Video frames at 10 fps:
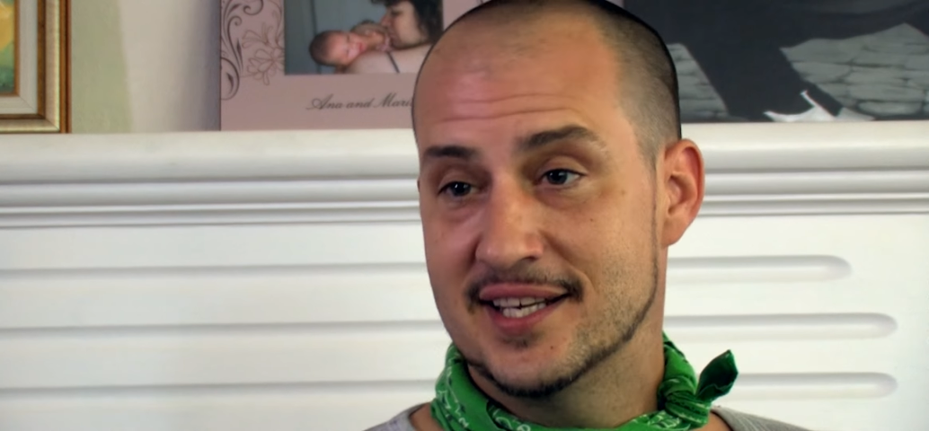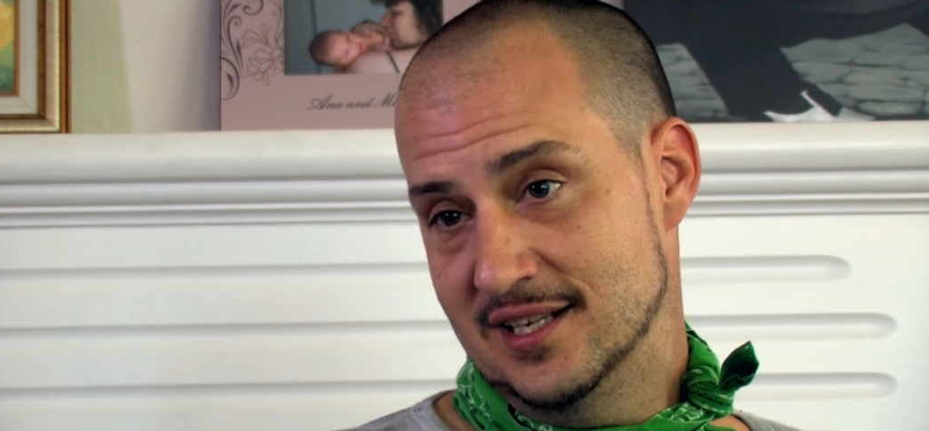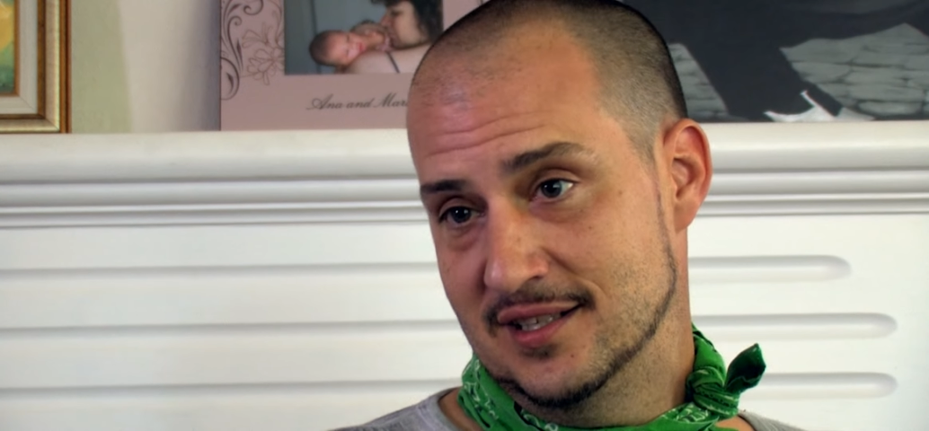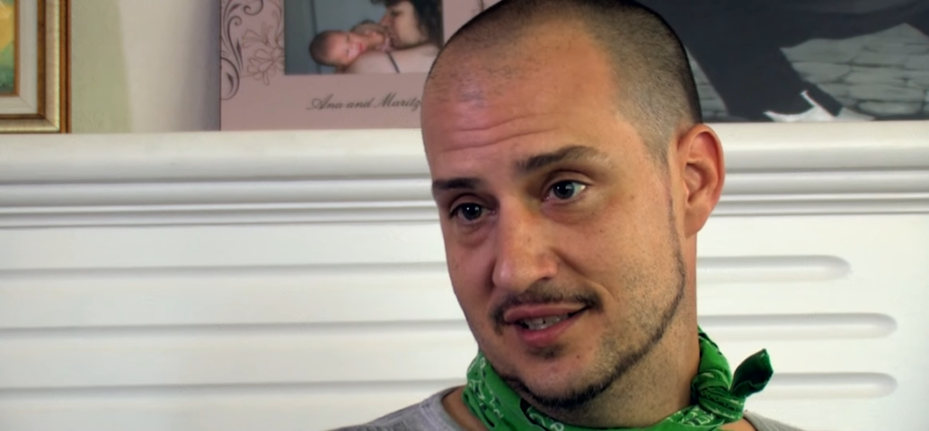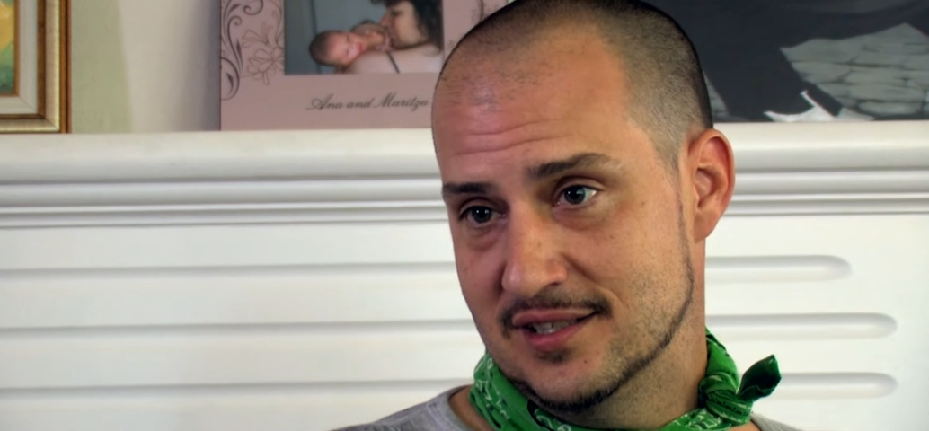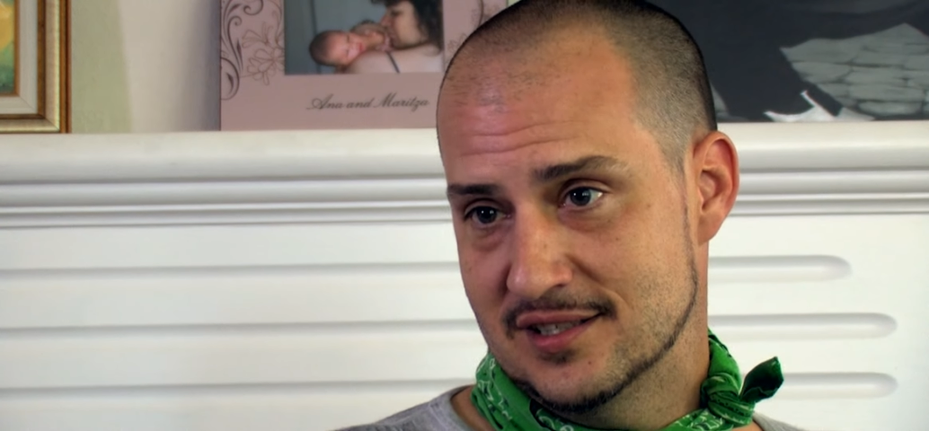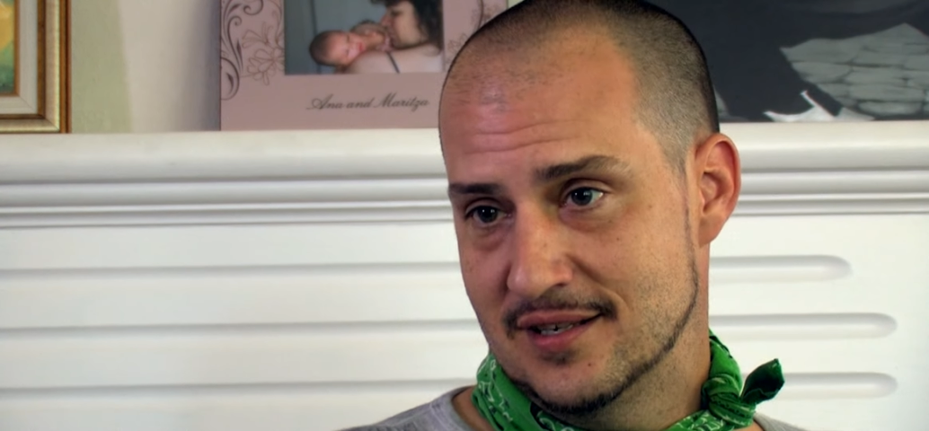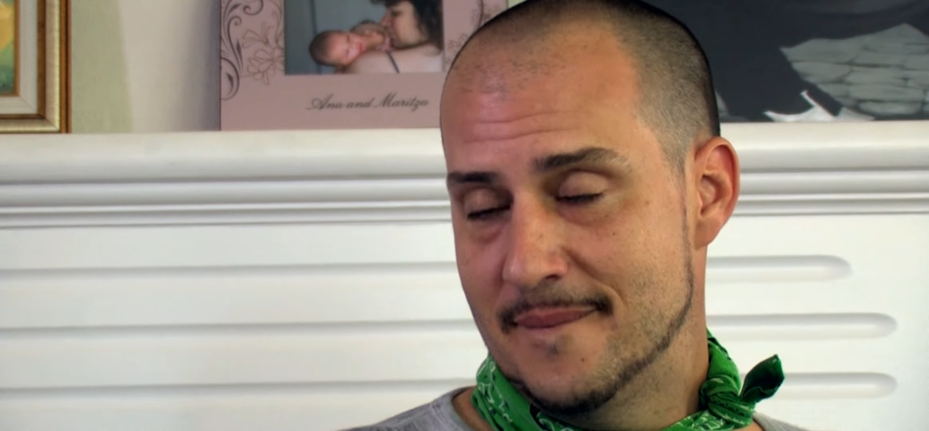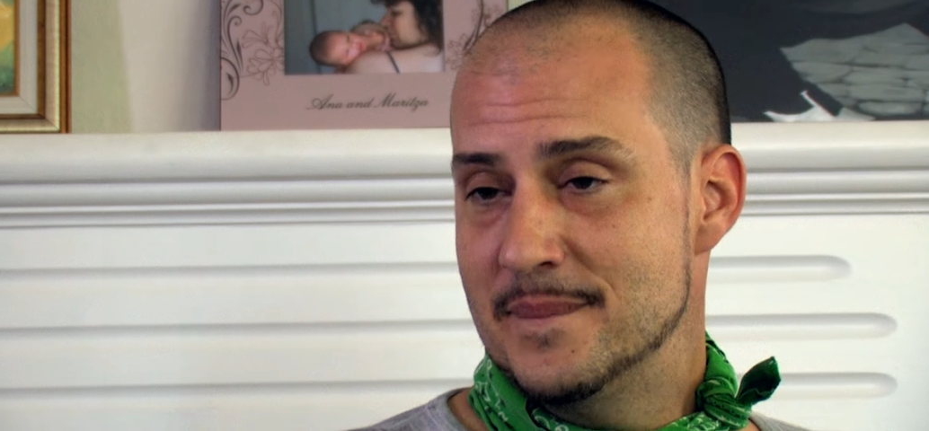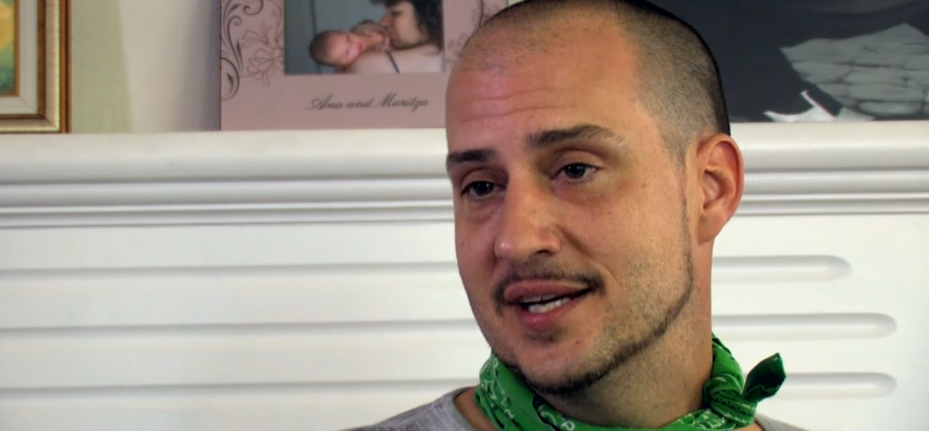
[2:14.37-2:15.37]
kill us
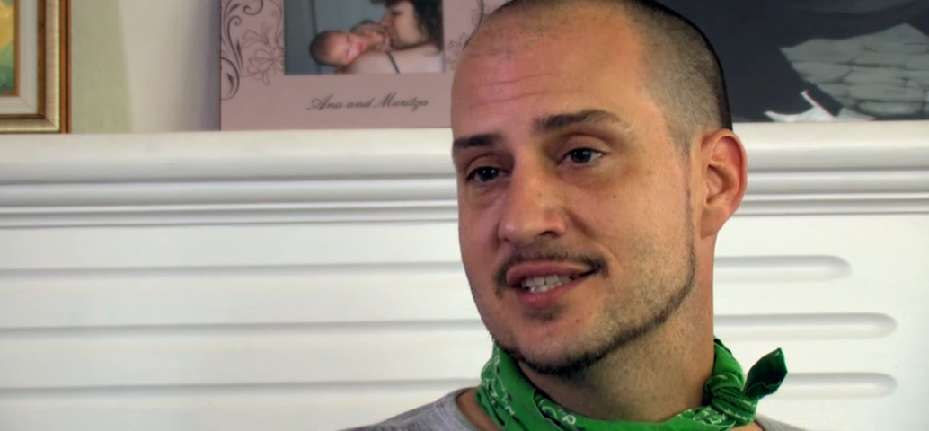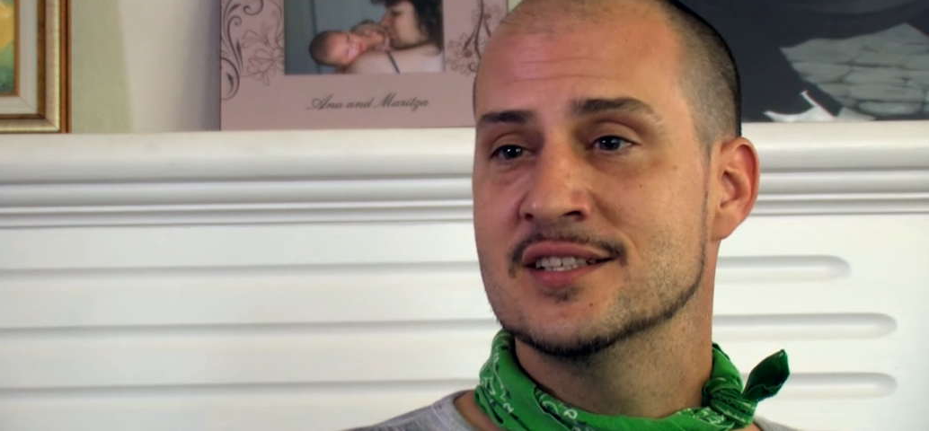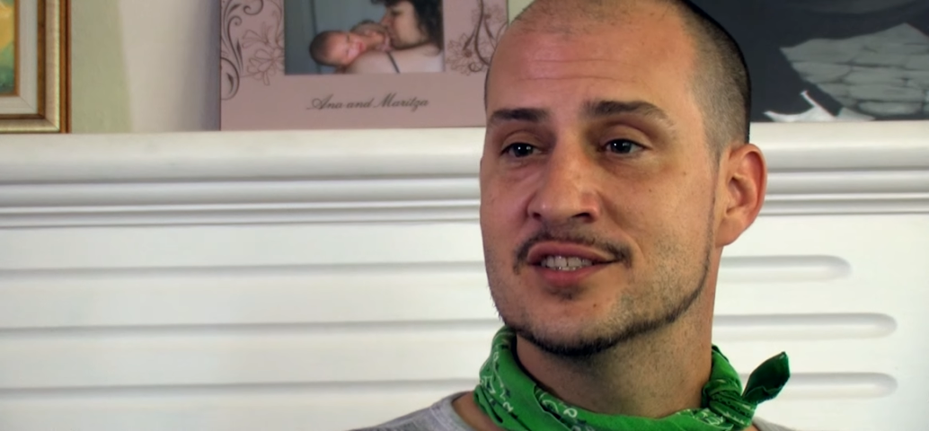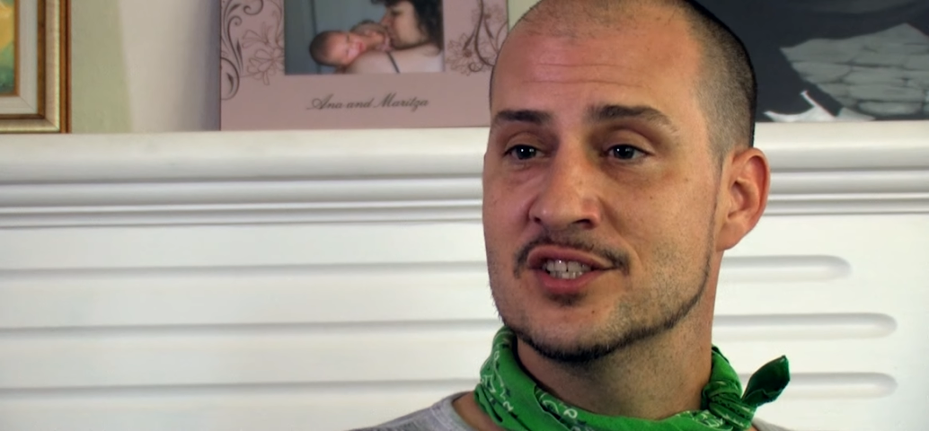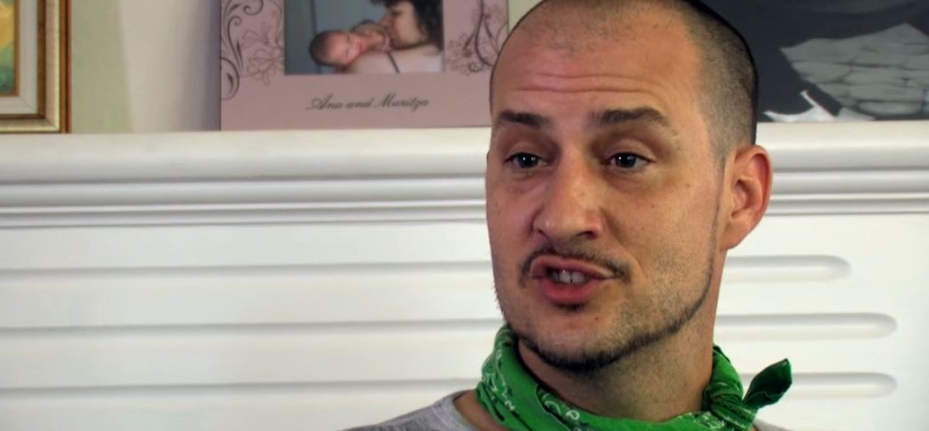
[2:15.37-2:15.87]
makes us